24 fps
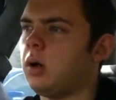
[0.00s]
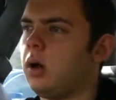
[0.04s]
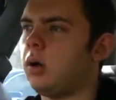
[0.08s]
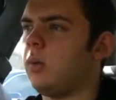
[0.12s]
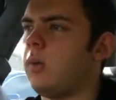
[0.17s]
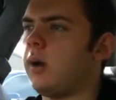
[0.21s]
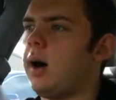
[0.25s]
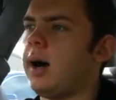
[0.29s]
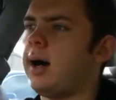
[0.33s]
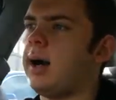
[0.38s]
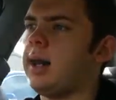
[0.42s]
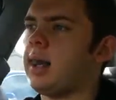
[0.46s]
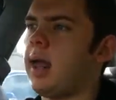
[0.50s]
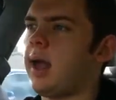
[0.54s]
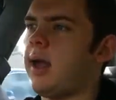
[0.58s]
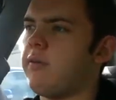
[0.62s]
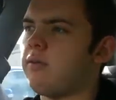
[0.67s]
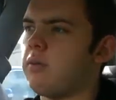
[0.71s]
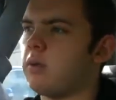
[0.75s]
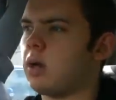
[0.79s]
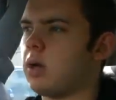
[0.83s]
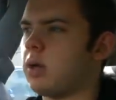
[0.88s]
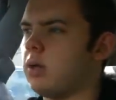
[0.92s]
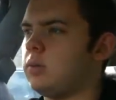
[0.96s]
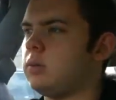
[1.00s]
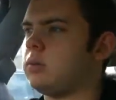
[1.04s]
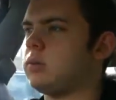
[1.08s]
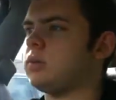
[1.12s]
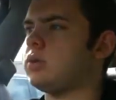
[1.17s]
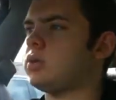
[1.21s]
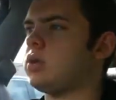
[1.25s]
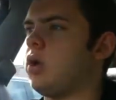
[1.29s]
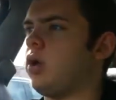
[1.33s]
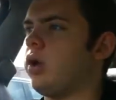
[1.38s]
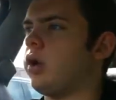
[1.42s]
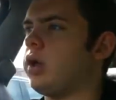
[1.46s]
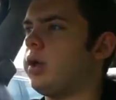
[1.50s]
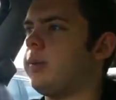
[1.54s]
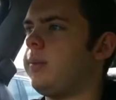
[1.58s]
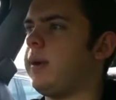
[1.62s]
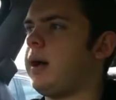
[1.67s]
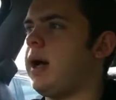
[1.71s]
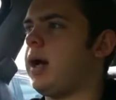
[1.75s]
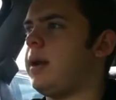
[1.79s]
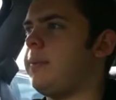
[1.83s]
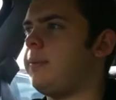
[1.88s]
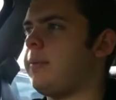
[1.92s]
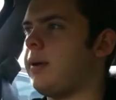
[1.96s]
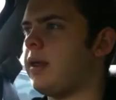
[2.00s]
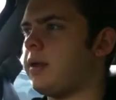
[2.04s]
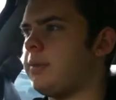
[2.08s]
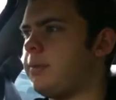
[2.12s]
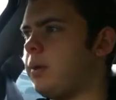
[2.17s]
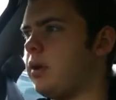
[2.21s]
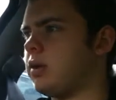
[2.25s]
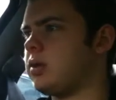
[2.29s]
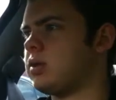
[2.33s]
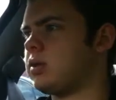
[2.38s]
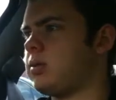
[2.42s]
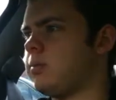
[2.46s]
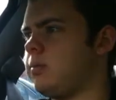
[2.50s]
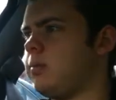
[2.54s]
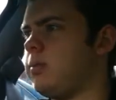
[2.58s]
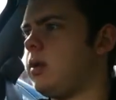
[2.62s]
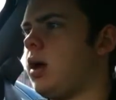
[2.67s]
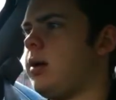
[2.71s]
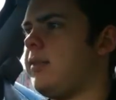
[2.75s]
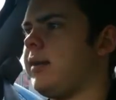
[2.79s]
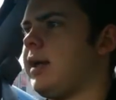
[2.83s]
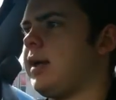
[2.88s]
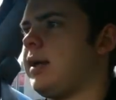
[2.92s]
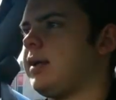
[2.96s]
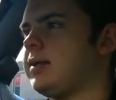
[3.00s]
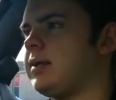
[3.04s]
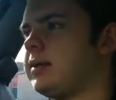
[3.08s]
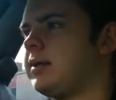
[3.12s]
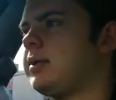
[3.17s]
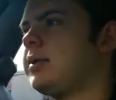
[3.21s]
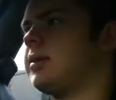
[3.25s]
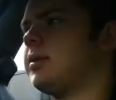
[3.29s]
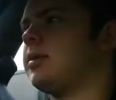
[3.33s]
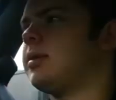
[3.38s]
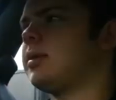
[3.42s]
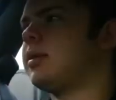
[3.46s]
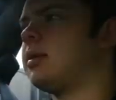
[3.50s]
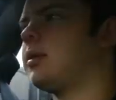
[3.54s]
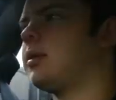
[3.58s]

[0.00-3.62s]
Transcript: while everyone was occupied by the Boston bombings,